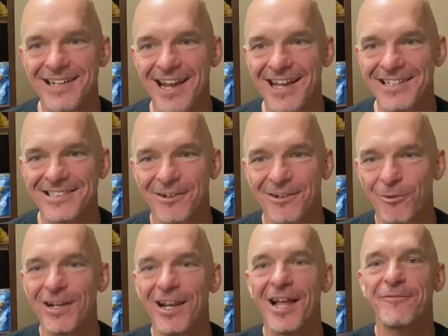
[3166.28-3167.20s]
day. So
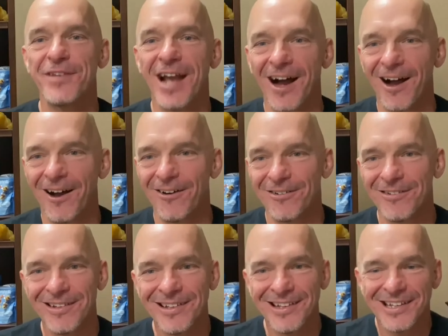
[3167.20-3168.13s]
we love
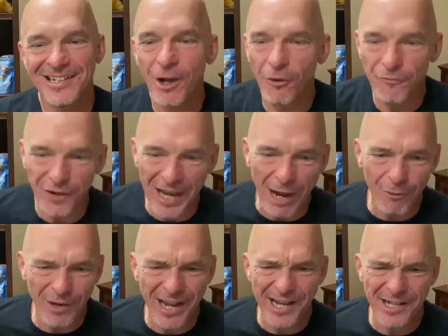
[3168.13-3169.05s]
y'all. Don't feel
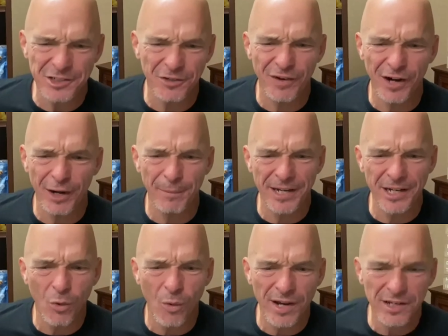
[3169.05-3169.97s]
like we answered very many
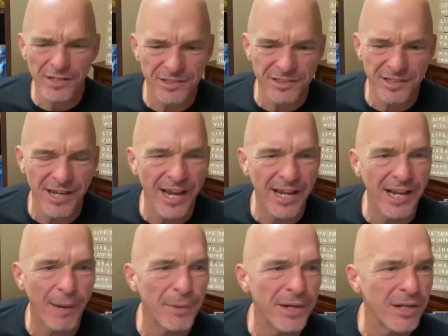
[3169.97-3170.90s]
questions
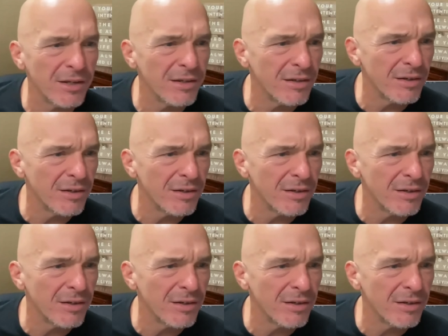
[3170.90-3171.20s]
today. I mean,